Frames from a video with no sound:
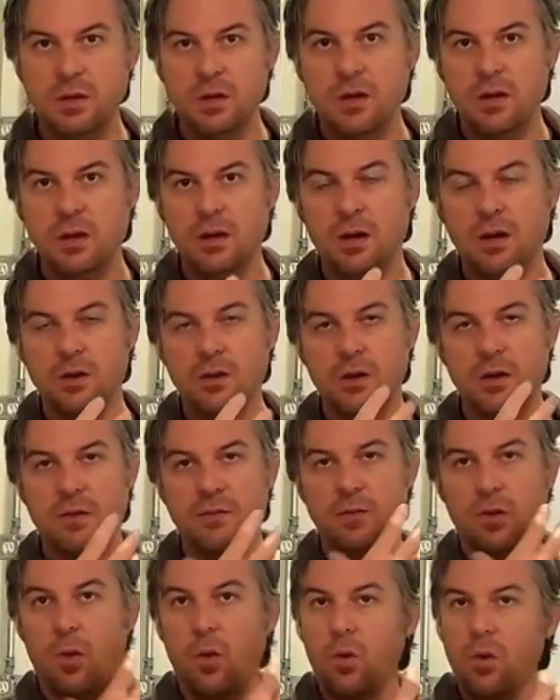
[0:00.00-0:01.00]
you have
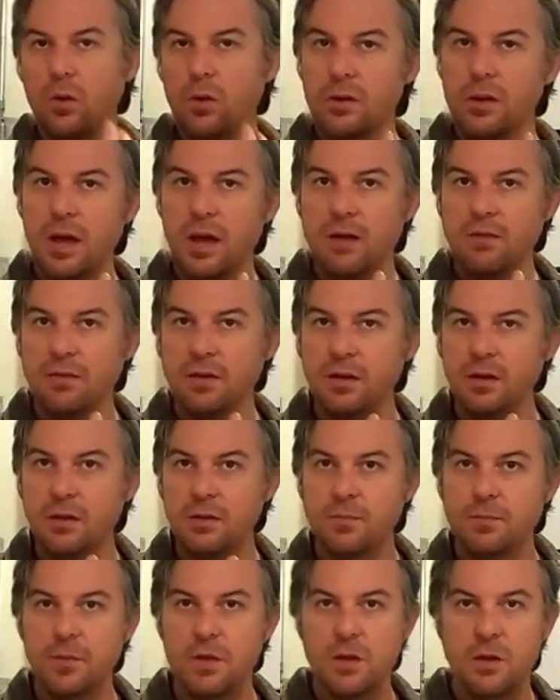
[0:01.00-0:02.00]
the oral cavity,
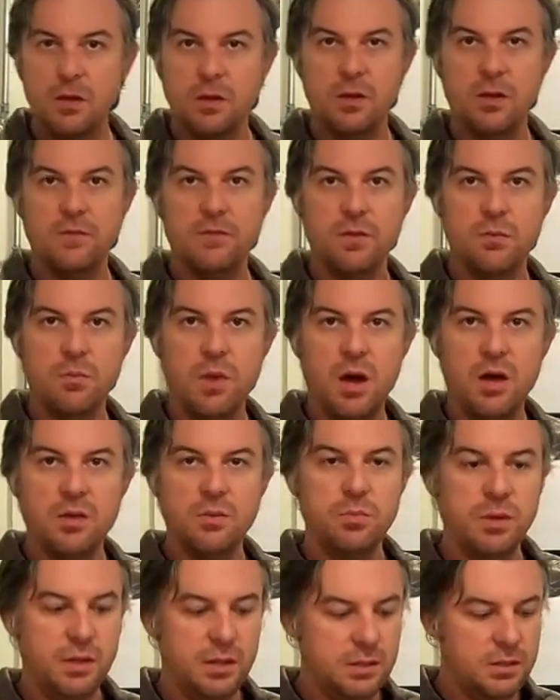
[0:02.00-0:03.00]
you have the
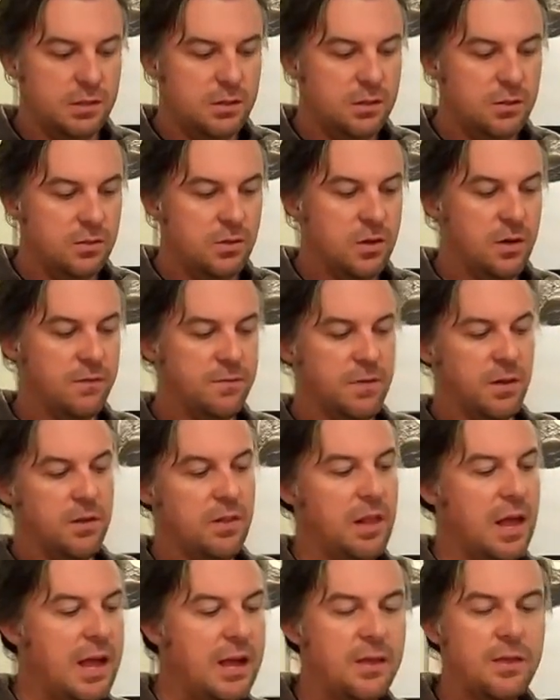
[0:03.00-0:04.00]
mouthpiece, you have the
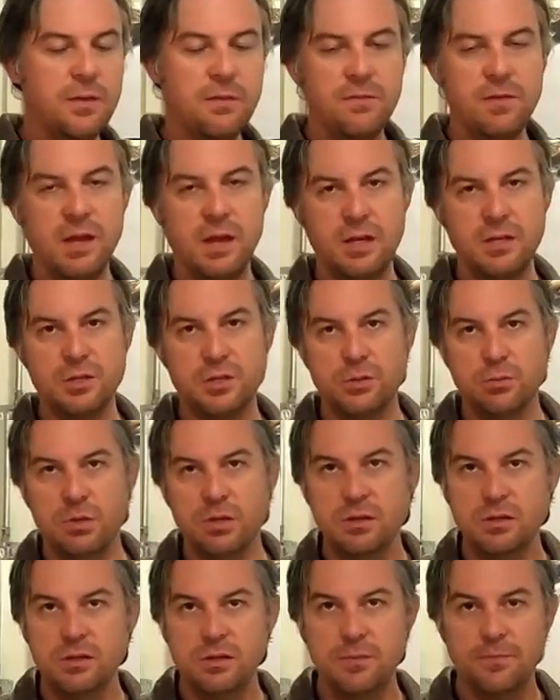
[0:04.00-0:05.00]
length of the
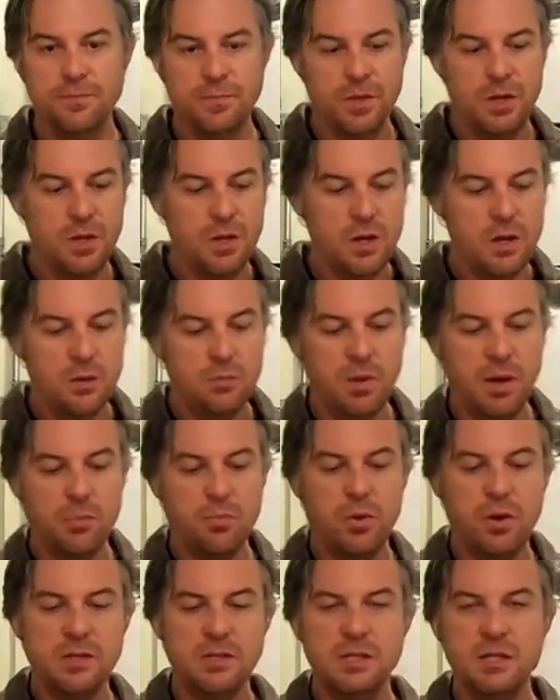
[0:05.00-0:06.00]
instrument. By
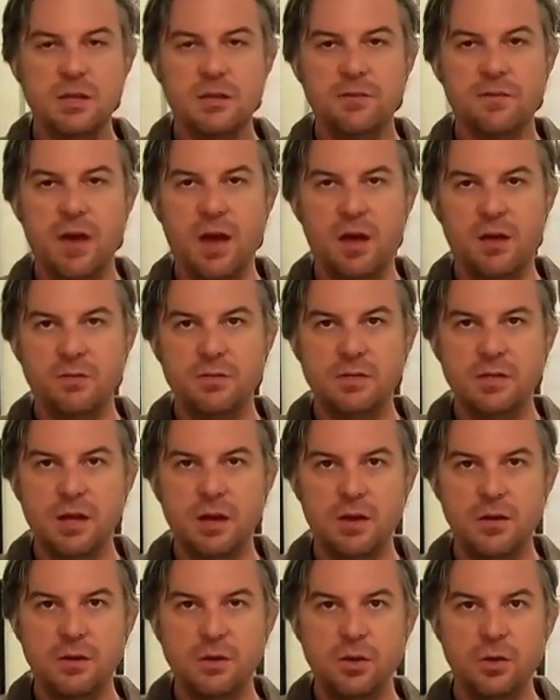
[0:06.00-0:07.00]
pressing the valves
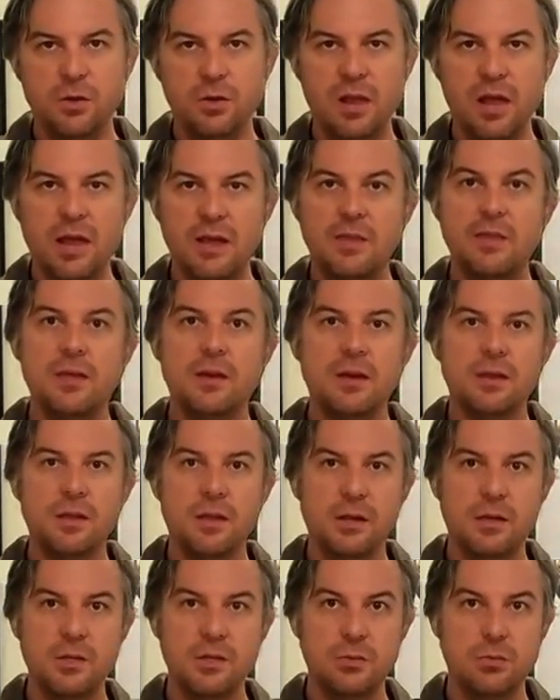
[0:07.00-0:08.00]
down, you're lengthening the
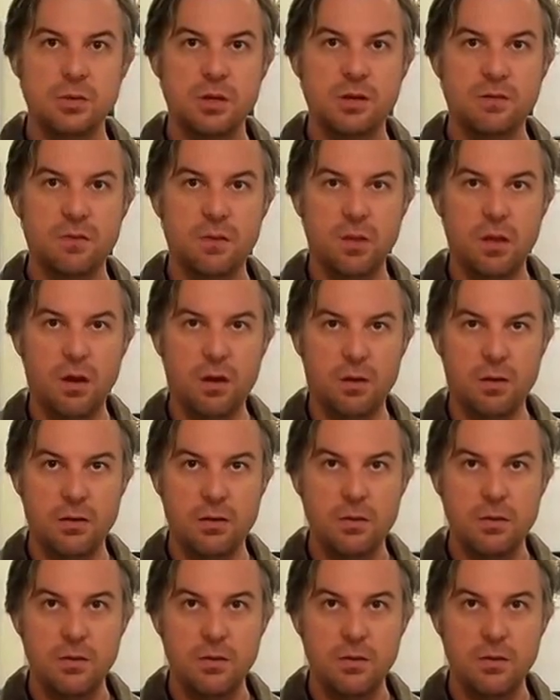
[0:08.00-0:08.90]
instrument even longer.